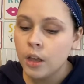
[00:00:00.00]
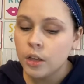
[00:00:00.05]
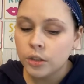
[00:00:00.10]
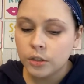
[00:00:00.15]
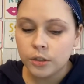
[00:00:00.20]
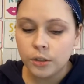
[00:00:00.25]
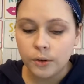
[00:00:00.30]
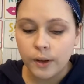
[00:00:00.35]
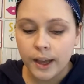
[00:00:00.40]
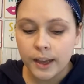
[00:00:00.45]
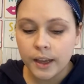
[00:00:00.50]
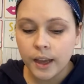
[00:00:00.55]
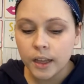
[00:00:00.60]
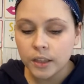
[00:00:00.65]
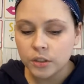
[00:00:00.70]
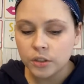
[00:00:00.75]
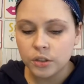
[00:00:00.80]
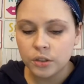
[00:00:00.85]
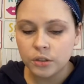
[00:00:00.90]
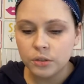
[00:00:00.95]
So I got
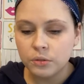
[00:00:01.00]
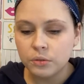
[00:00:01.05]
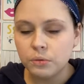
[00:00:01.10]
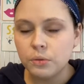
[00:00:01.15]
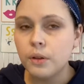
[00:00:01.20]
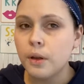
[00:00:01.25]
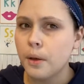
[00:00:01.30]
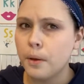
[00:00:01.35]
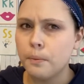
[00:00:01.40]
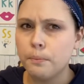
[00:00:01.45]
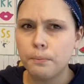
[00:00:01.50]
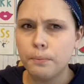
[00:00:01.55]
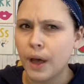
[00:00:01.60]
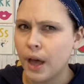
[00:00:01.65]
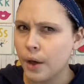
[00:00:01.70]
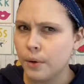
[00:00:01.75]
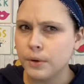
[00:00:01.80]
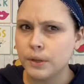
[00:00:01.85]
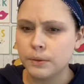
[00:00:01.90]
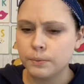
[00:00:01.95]
two
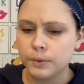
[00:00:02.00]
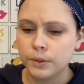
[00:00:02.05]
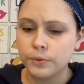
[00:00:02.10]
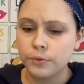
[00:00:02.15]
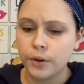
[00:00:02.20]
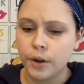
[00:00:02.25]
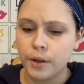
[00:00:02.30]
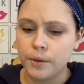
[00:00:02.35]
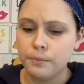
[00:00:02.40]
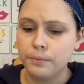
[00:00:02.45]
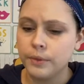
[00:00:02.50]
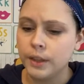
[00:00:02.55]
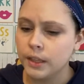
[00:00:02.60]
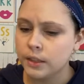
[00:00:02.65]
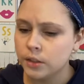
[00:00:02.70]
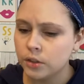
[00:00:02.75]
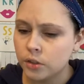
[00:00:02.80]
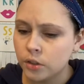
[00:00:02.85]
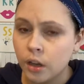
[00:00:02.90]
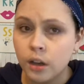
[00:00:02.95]
poems from the
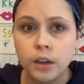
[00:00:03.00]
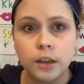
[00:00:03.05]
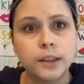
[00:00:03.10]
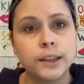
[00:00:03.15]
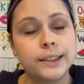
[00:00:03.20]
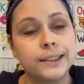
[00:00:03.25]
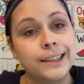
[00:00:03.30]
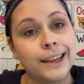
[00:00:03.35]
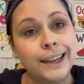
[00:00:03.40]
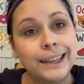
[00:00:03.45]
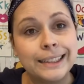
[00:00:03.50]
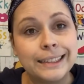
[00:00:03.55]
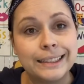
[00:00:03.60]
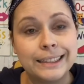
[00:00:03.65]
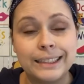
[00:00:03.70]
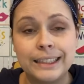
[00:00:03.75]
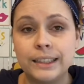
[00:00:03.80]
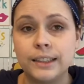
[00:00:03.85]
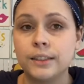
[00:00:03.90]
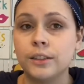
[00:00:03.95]
Song
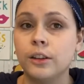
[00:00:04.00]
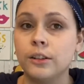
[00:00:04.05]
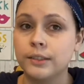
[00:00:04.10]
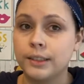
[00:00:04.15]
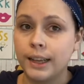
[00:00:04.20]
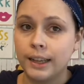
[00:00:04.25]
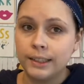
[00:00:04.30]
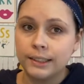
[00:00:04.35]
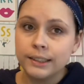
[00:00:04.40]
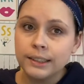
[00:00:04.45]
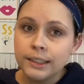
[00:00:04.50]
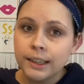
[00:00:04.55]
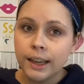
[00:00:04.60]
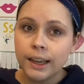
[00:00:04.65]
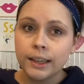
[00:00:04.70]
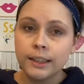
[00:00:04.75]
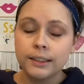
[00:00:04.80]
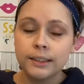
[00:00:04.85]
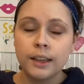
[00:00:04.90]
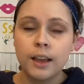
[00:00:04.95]
Dynasty. Song Dynasty,
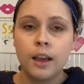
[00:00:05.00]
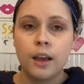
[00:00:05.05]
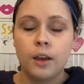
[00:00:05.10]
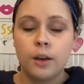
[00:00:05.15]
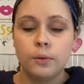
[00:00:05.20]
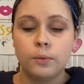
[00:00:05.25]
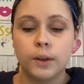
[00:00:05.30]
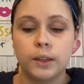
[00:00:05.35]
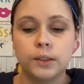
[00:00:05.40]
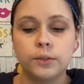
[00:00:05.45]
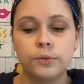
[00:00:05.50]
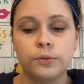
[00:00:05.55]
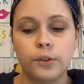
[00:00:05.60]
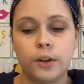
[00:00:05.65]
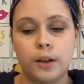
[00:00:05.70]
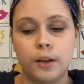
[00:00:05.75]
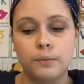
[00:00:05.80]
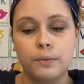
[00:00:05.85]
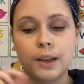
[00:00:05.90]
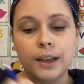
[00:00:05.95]
guys, was
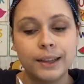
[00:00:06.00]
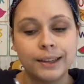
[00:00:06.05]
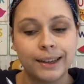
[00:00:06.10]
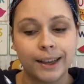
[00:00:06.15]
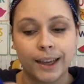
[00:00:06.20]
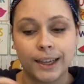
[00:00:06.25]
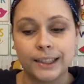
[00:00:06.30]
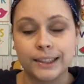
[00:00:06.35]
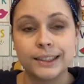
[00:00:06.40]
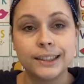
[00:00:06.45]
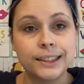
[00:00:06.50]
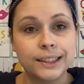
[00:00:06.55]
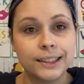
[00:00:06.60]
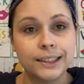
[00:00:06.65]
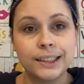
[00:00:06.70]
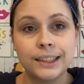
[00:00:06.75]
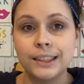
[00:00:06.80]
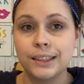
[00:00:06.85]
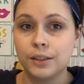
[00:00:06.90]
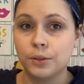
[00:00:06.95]
from
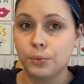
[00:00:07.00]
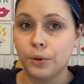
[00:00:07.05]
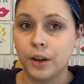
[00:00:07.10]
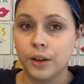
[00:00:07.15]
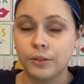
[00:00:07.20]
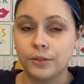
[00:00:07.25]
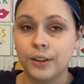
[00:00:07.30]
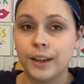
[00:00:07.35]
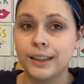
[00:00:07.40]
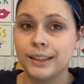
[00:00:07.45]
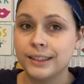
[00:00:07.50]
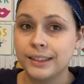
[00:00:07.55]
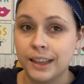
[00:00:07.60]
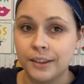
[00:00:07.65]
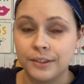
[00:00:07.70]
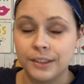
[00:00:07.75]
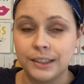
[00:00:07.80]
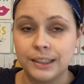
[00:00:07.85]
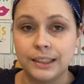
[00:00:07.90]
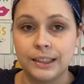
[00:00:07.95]
960 to
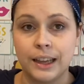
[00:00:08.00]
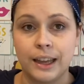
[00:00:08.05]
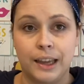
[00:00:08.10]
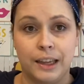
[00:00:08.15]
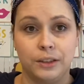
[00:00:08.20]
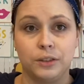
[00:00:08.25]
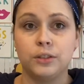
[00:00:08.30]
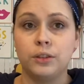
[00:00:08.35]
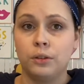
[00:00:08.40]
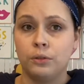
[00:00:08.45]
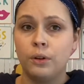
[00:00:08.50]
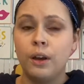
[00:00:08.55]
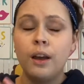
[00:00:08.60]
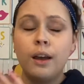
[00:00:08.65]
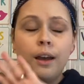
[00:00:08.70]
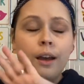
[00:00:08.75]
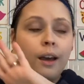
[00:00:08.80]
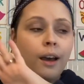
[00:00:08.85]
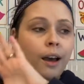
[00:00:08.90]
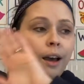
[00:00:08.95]
1279. So
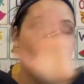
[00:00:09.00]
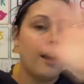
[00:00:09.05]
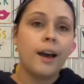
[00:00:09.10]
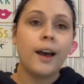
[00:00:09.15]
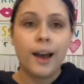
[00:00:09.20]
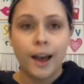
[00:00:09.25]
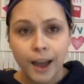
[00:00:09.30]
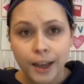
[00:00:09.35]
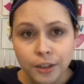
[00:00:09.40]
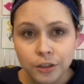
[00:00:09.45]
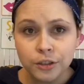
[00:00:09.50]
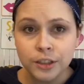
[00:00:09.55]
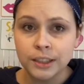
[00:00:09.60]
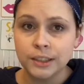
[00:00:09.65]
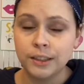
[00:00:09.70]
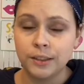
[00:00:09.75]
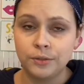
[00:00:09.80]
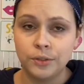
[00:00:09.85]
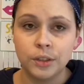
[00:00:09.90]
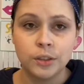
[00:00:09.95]
hundreds
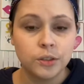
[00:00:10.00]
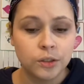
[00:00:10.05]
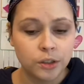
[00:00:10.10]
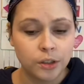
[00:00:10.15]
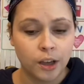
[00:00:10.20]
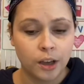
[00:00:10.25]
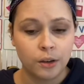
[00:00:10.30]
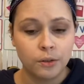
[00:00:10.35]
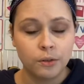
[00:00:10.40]
of years ago.